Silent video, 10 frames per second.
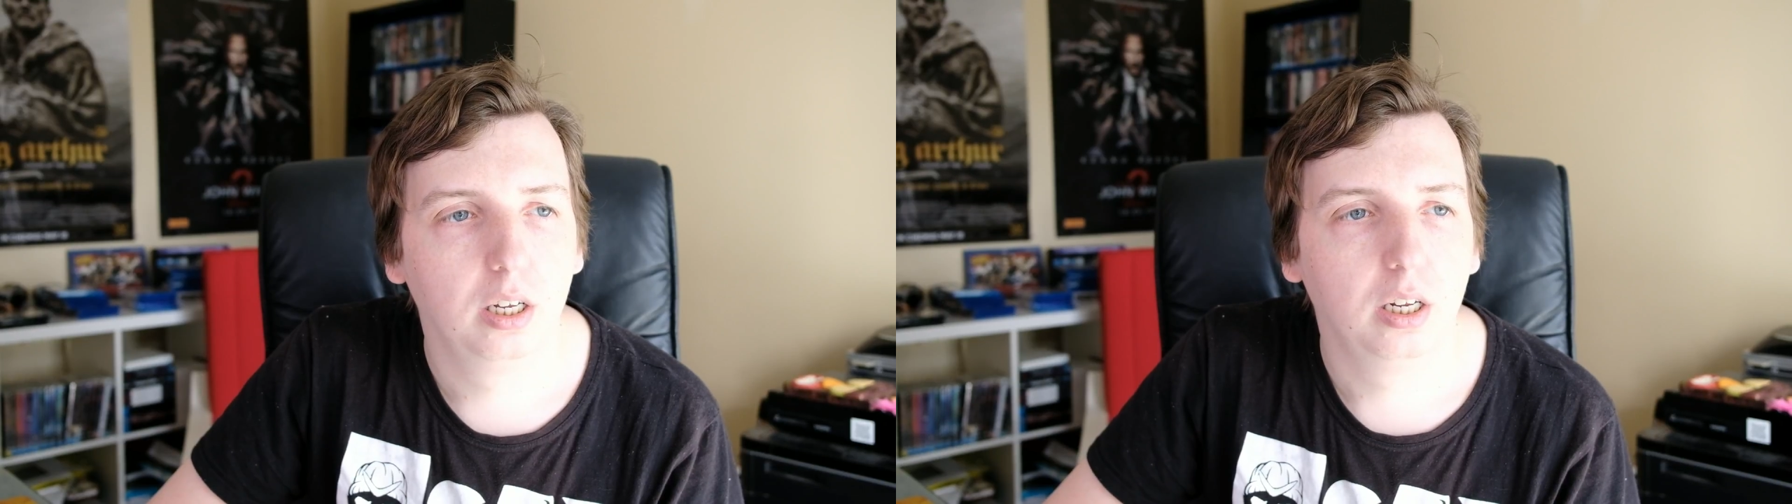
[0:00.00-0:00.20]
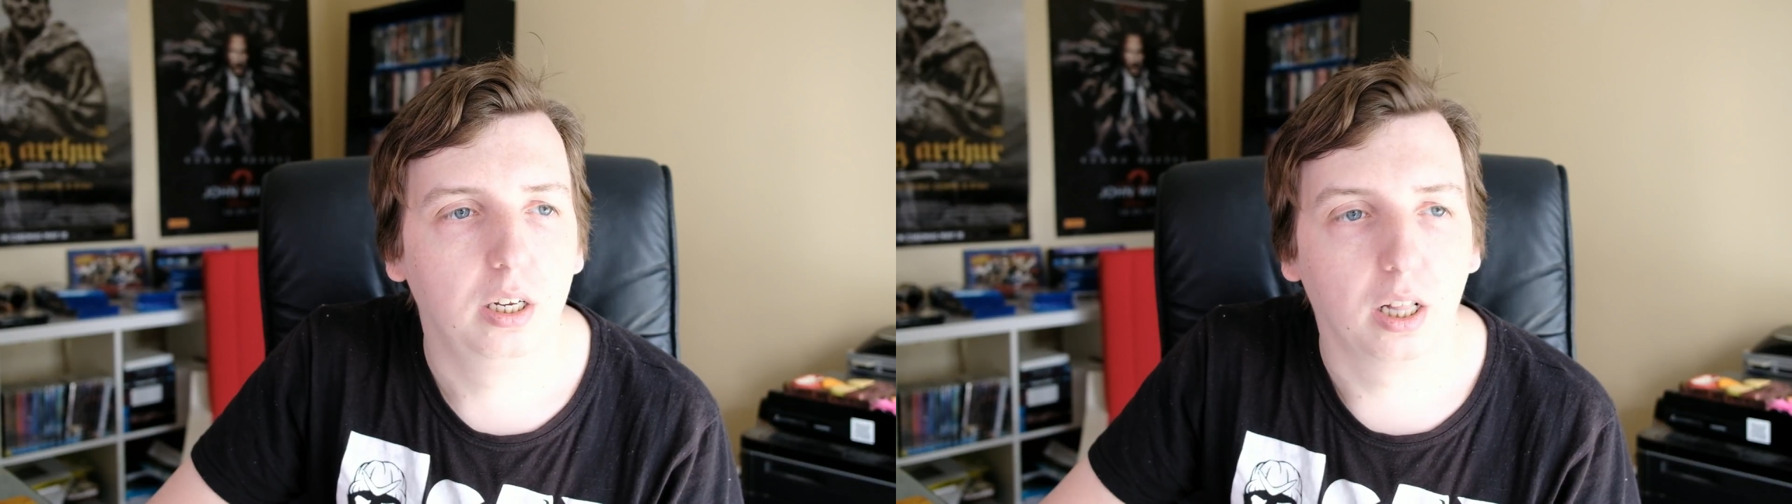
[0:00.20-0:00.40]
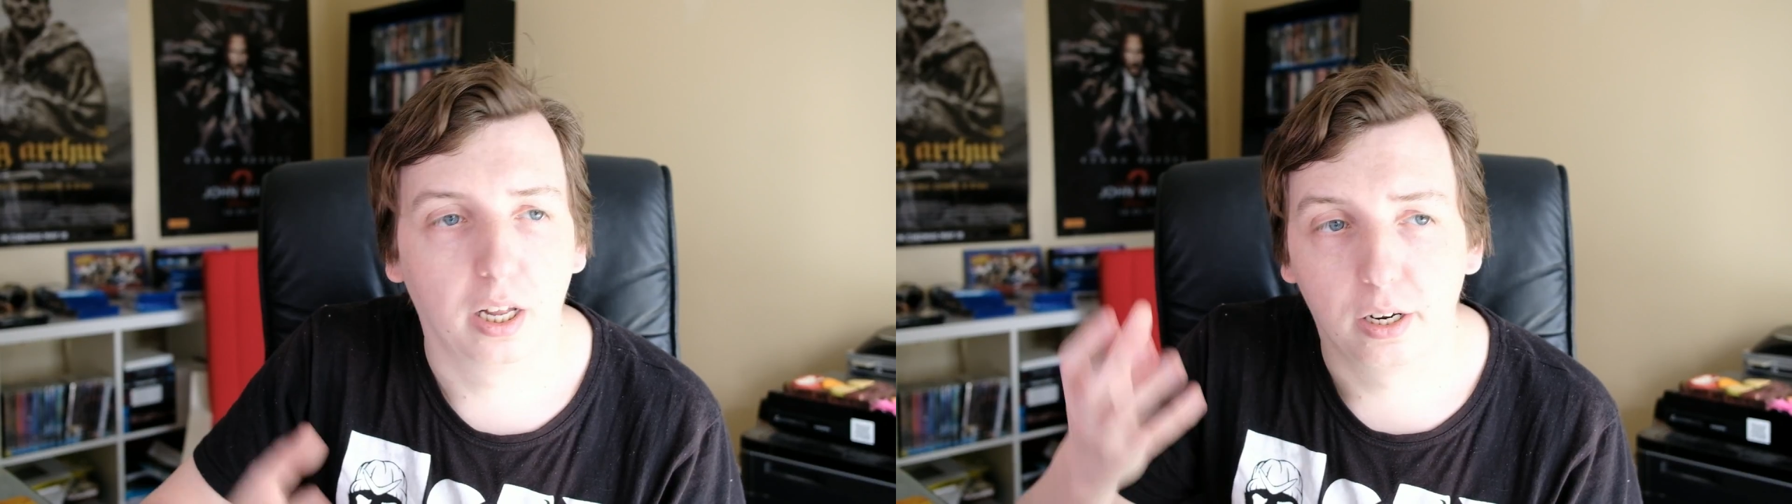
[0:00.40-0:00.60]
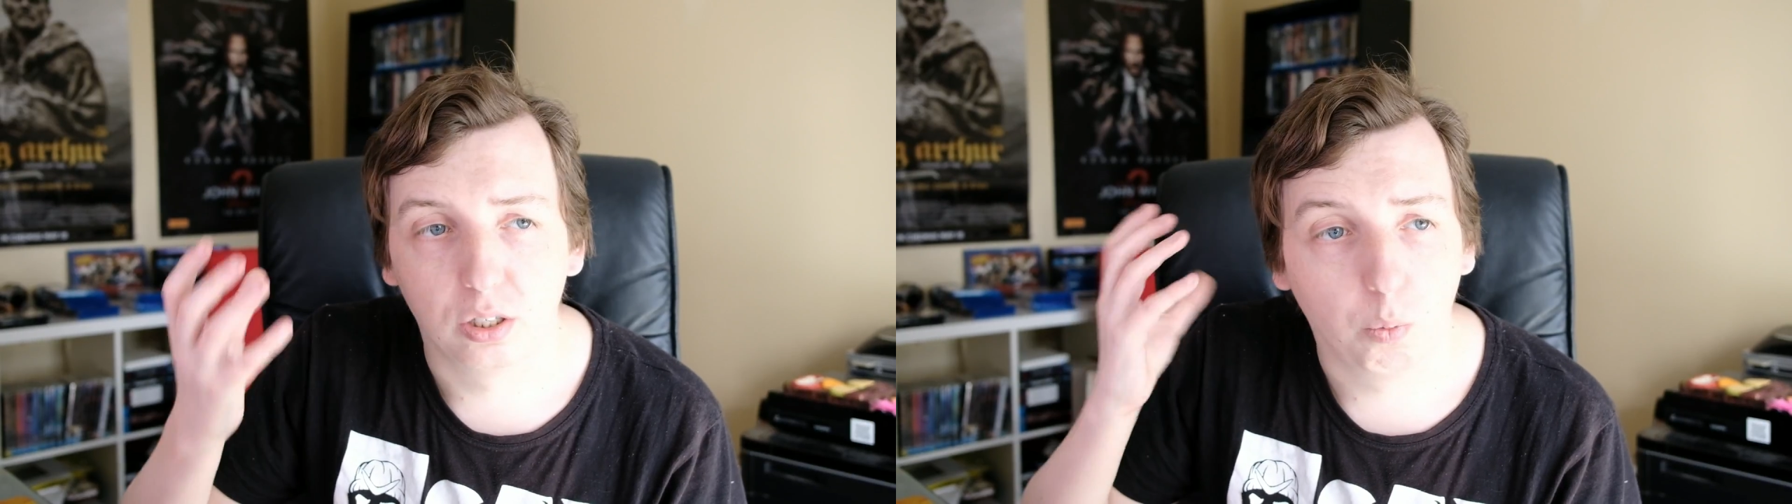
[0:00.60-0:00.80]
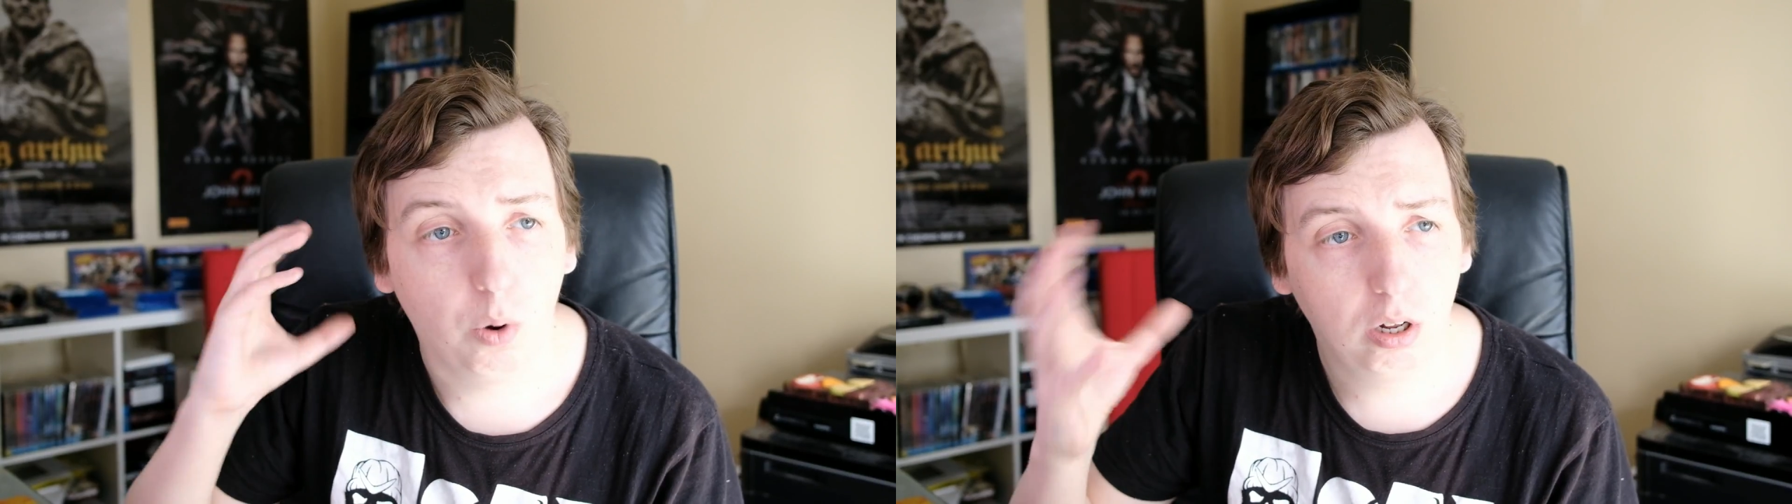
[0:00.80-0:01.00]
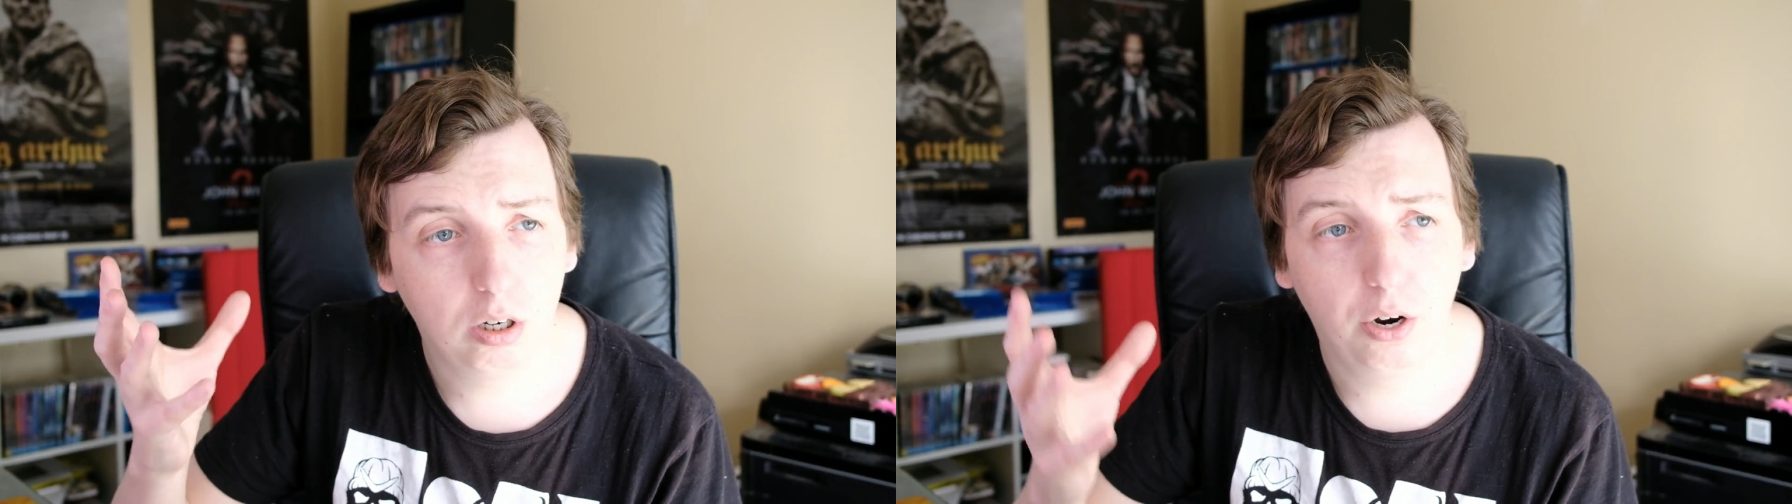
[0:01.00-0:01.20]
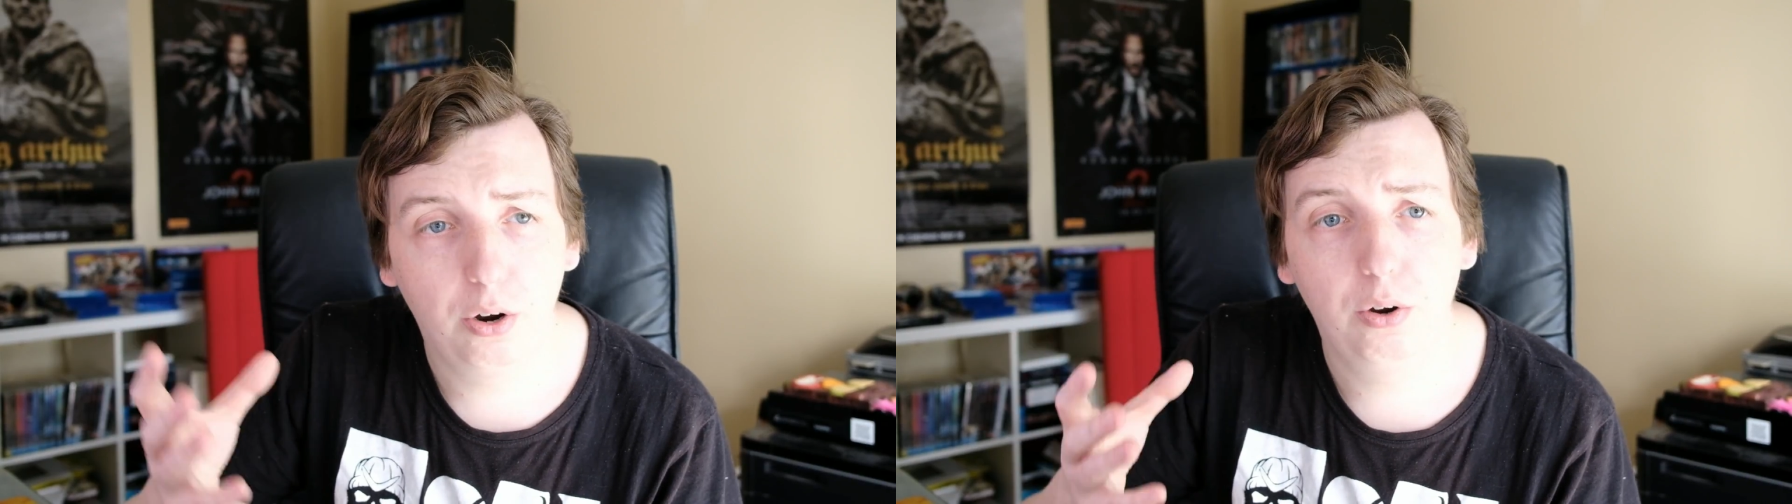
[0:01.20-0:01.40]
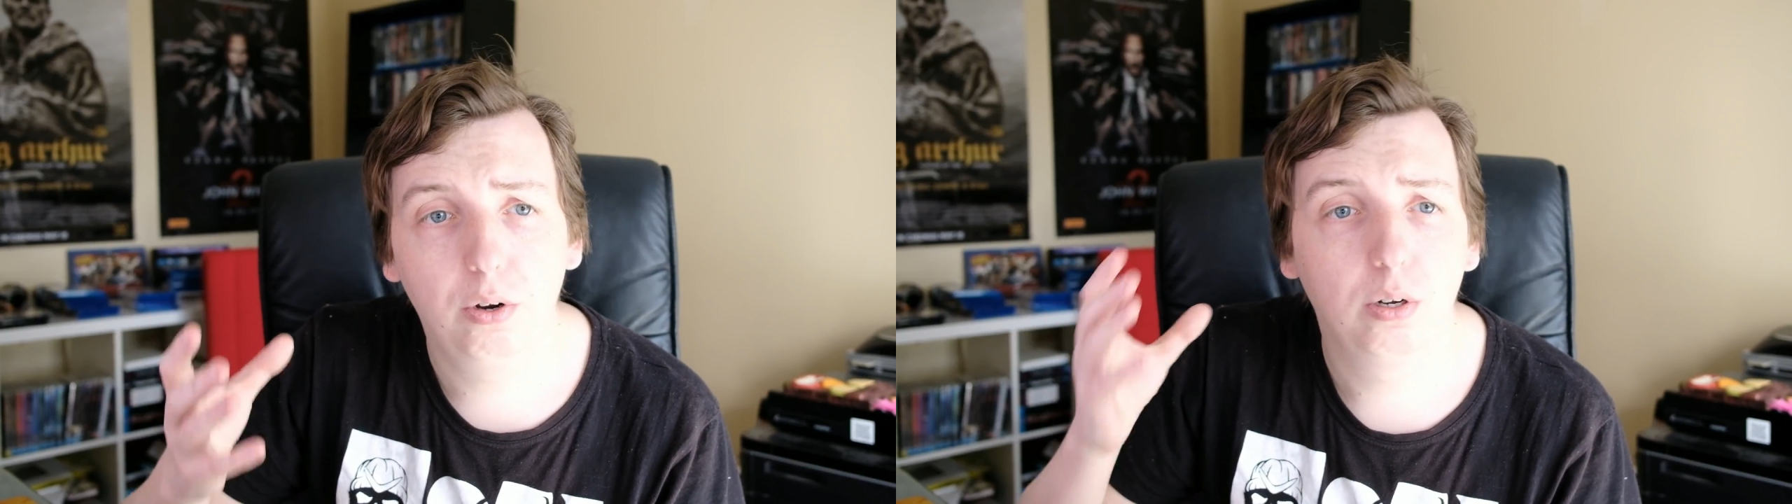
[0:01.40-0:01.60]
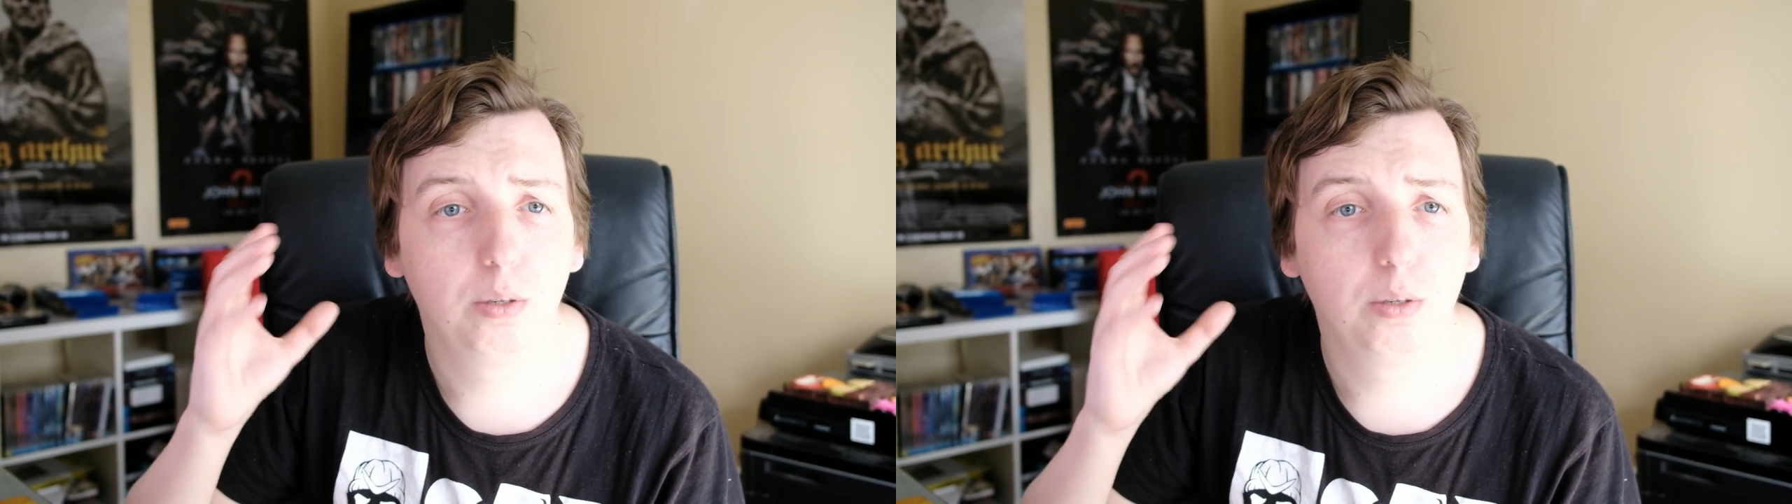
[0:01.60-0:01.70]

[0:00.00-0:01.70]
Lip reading: Nikolai Coster-Waldau,